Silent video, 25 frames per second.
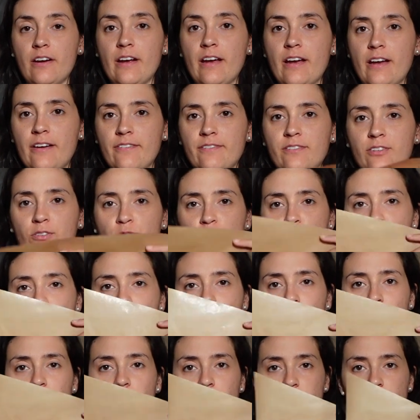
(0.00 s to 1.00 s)
I have the 2
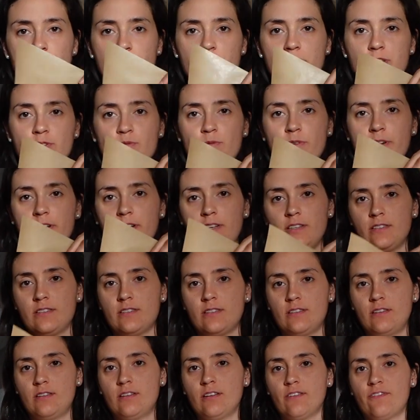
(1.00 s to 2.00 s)
skirts. This one
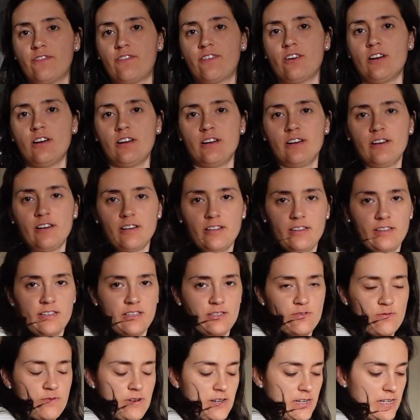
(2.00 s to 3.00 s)
is the front and
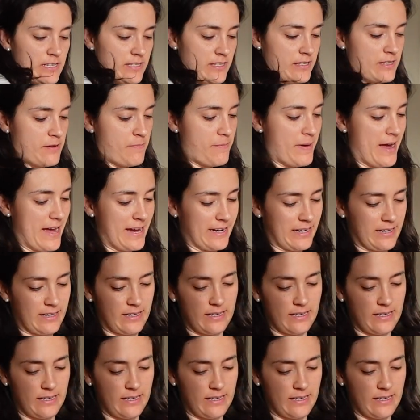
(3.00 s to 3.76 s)
this one is the back.